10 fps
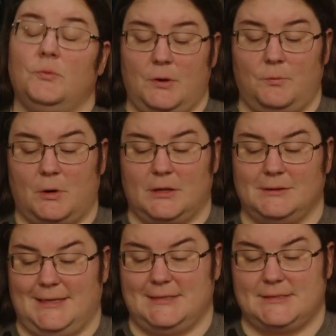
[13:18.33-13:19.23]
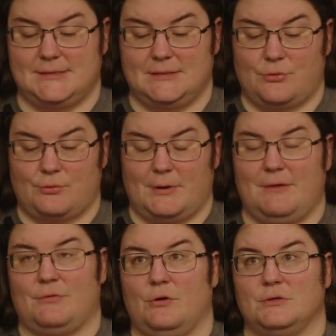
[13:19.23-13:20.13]
we'd want at least 3
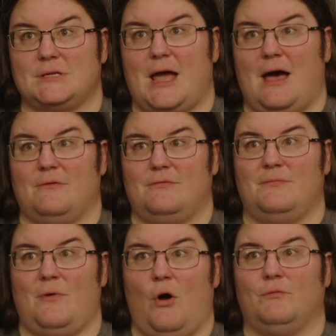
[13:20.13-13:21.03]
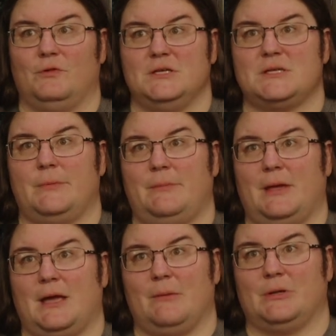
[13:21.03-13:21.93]
of those to have, hopefully, somebody
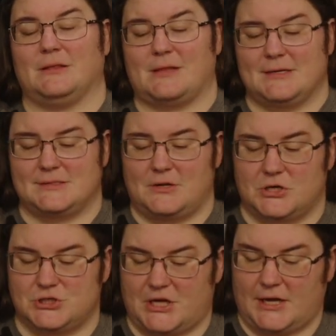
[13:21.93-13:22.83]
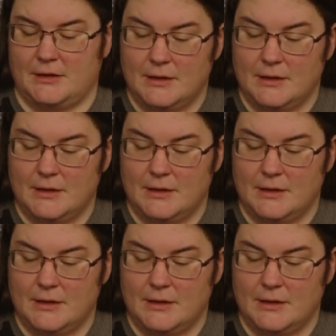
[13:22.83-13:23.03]
being able to get that synergy.